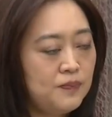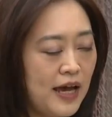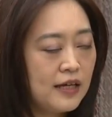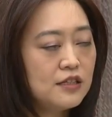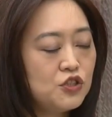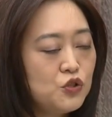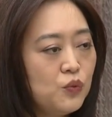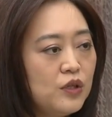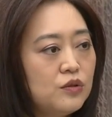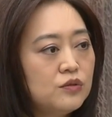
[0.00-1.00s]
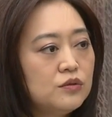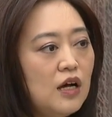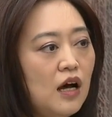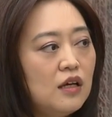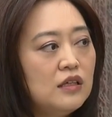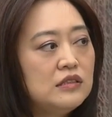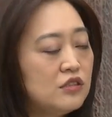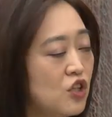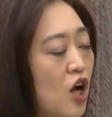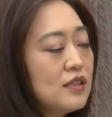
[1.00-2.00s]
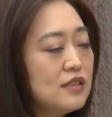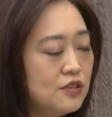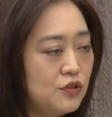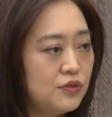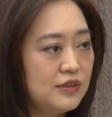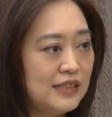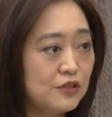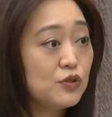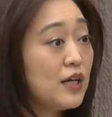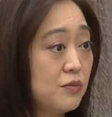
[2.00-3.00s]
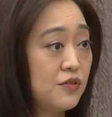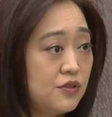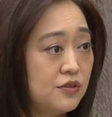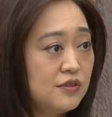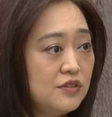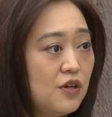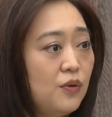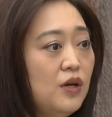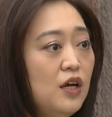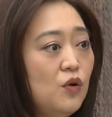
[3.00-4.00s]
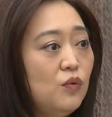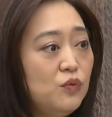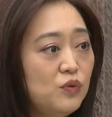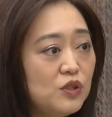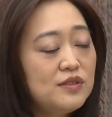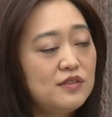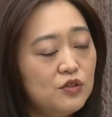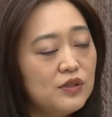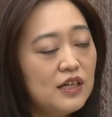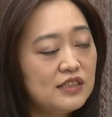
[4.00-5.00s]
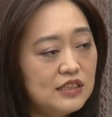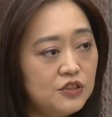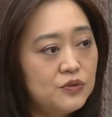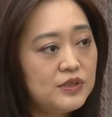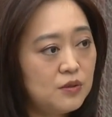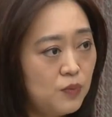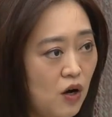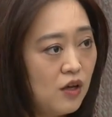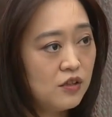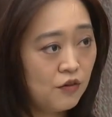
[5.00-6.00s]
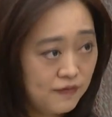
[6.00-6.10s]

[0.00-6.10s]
package is not still yet to come through. So we will still continue support of